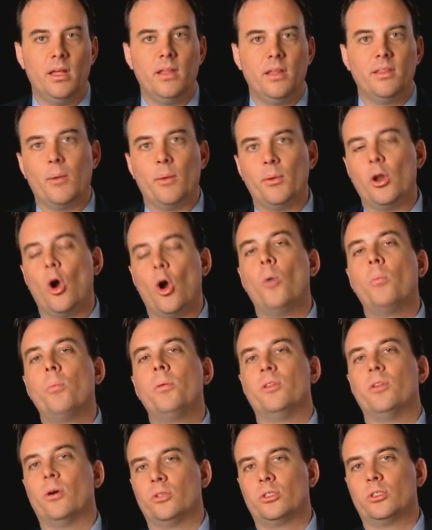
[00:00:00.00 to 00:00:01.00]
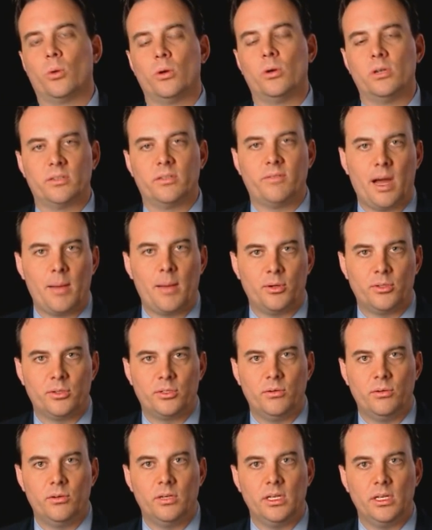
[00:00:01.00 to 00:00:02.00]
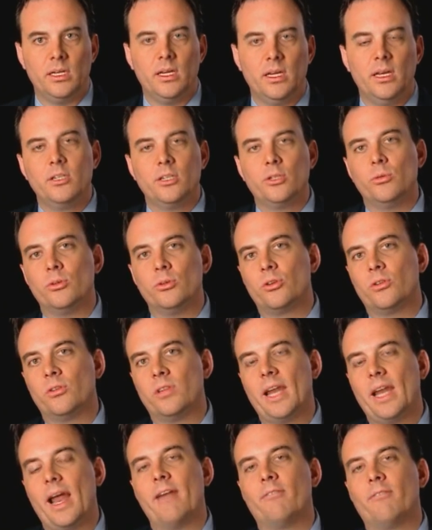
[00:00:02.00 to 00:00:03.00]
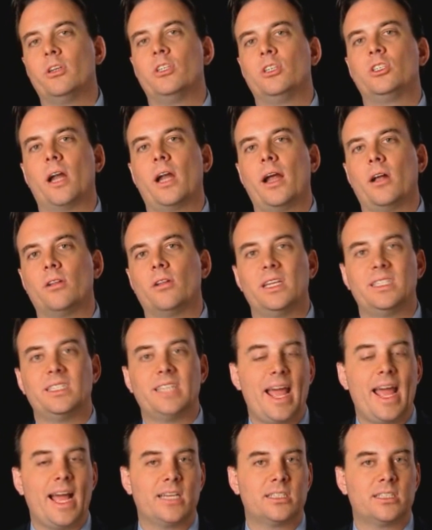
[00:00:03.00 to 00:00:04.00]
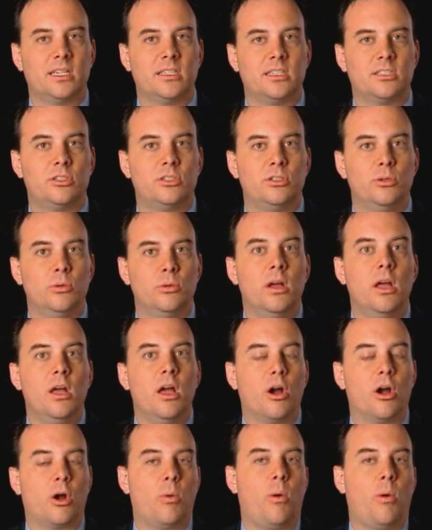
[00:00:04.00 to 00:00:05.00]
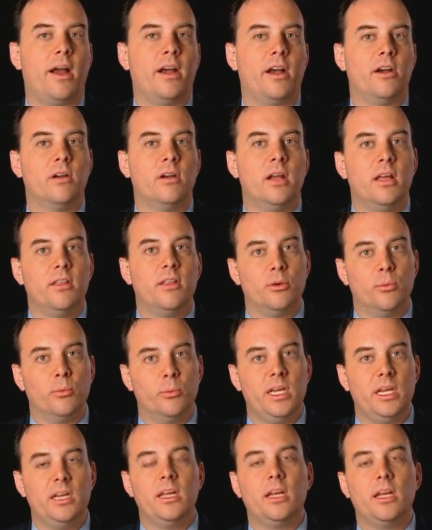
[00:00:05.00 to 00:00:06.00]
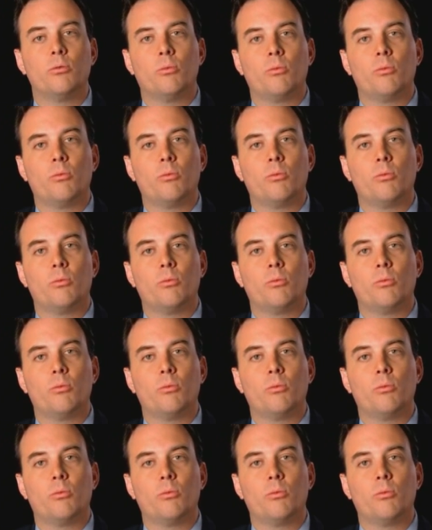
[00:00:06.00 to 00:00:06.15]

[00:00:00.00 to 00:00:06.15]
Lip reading: that would open those doors of opportunity to ensure that every child has access to acquire the reading,